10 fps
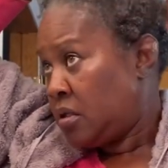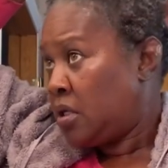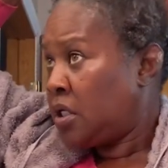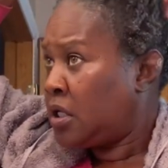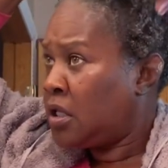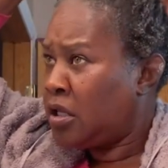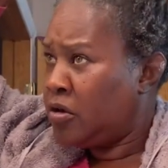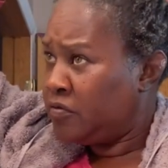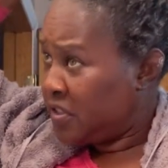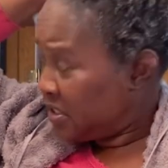And the
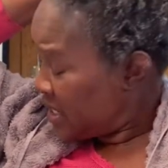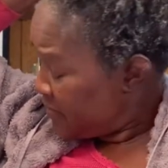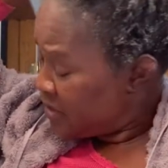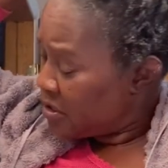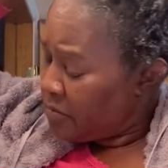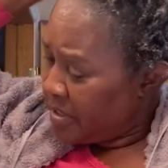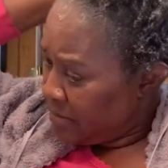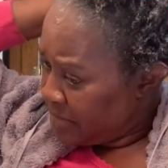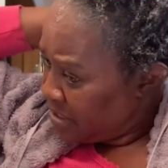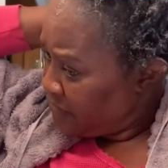clothes just have so many
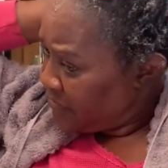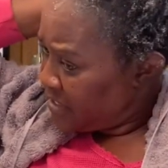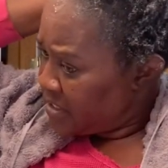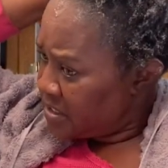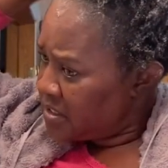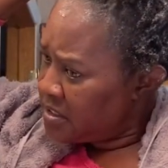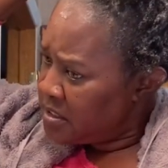benefits